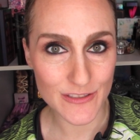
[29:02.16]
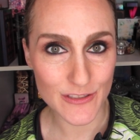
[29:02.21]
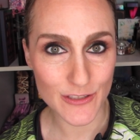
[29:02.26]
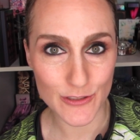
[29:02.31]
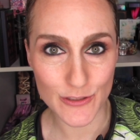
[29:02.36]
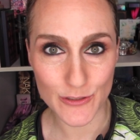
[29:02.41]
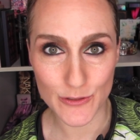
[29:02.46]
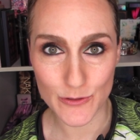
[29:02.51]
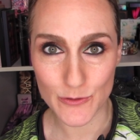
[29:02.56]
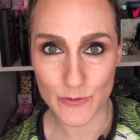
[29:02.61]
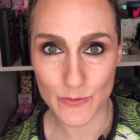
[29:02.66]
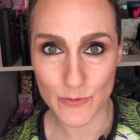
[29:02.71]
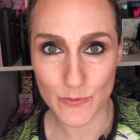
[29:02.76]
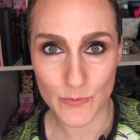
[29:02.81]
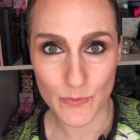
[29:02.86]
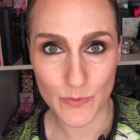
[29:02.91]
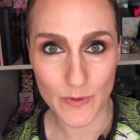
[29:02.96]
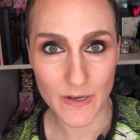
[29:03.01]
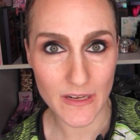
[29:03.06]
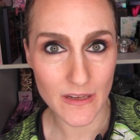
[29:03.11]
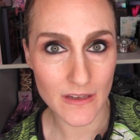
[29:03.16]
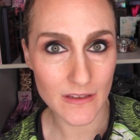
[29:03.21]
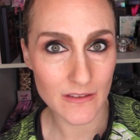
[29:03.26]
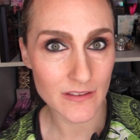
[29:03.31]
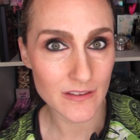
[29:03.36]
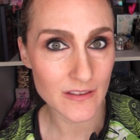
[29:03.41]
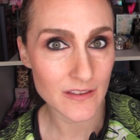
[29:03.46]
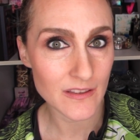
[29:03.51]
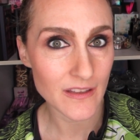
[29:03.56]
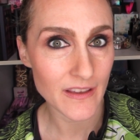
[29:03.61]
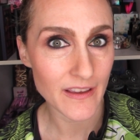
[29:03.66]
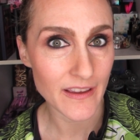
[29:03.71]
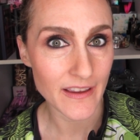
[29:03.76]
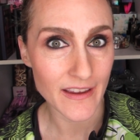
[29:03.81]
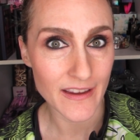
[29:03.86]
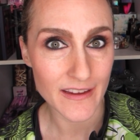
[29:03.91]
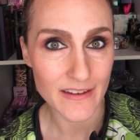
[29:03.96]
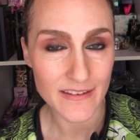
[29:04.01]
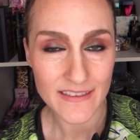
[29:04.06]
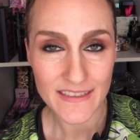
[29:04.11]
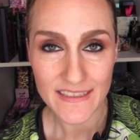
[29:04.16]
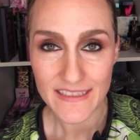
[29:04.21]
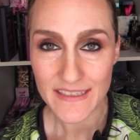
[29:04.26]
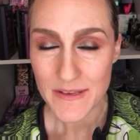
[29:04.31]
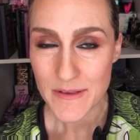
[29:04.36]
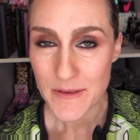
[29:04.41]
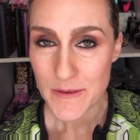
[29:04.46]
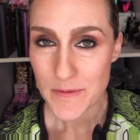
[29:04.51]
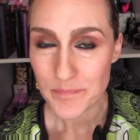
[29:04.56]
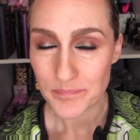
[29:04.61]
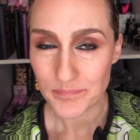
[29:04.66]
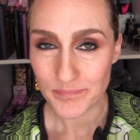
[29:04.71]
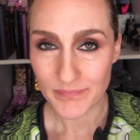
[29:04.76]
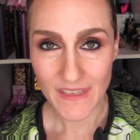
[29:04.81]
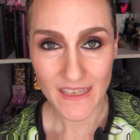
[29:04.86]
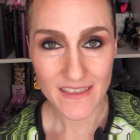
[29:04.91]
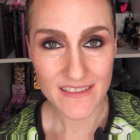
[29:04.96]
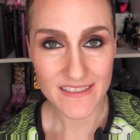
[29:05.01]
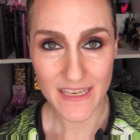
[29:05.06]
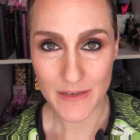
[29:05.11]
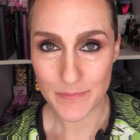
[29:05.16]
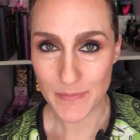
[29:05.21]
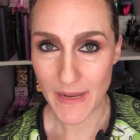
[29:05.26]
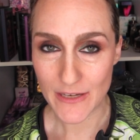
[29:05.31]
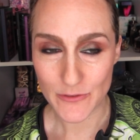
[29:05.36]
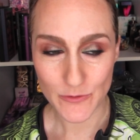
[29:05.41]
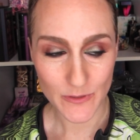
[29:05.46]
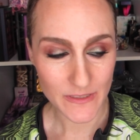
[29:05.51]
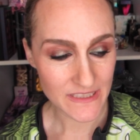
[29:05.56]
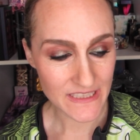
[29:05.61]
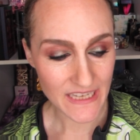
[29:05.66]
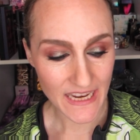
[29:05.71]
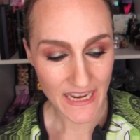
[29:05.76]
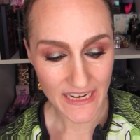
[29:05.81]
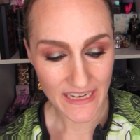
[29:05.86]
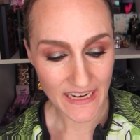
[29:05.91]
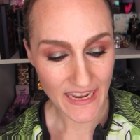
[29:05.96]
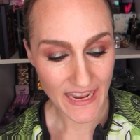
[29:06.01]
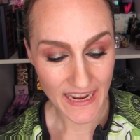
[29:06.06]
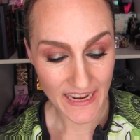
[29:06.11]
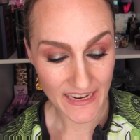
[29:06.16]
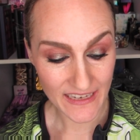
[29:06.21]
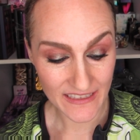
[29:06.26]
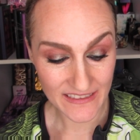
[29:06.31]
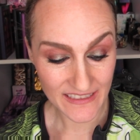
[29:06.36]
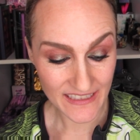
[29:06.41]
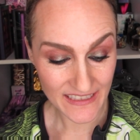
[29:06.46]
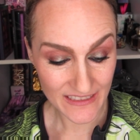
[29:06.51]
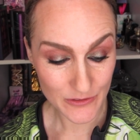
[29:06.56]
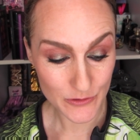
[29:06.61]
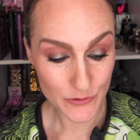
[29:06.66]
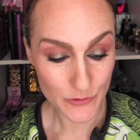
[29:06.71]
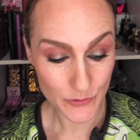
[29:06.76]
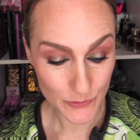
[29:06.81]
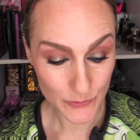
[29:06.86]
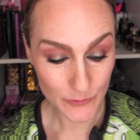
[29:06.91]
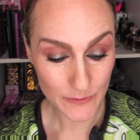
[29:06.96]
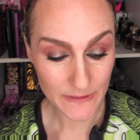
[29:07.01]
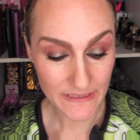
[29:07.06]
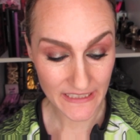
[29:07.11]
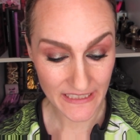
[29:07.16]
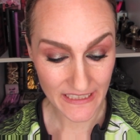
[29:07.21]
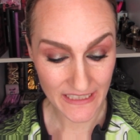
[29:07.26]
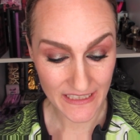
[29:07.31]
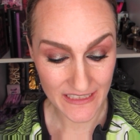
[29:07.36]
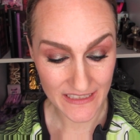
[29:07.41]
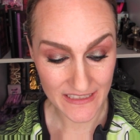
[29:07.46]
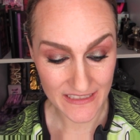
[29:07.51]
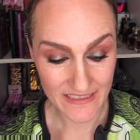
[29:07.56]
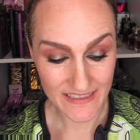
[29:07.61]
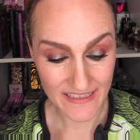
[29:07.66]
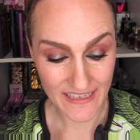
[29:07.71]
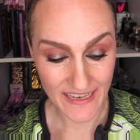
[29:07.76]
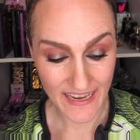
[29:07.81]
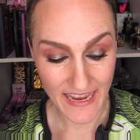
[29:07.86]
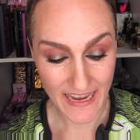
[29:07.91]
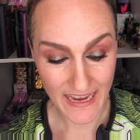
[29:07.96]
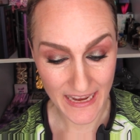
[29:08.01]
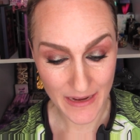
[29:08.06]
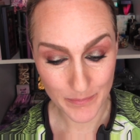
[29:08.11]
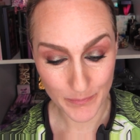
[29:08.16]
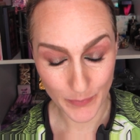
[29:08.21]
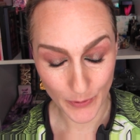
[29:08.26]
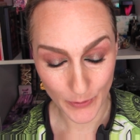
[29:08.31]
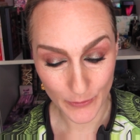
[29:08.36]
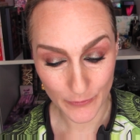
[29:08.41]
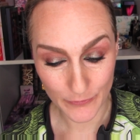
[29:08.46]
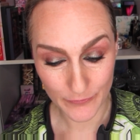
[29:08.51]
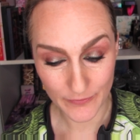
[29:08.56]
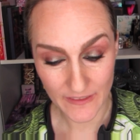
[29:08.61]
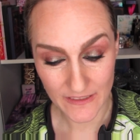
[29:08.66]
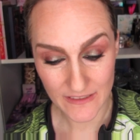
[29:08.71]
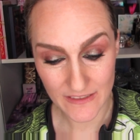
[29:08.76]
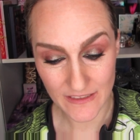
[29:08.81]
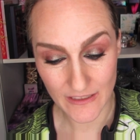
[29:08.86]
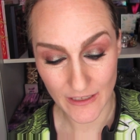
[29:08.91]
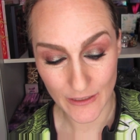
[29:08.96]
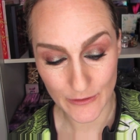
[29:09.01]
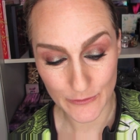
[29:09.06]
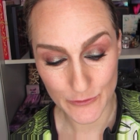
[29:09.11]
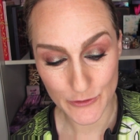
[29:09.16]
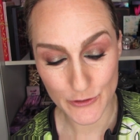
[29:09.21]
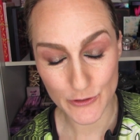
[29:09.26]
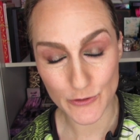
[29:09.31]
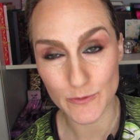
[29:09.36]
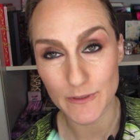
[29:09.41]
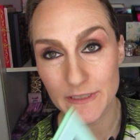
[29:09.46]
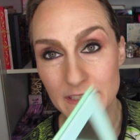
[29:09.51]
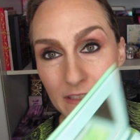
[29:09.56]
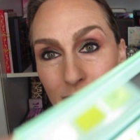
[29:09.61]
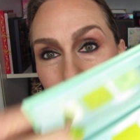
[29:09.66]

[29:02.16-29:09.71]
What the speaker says: to do with St. Patrick's Day. And it truly is a perfect color story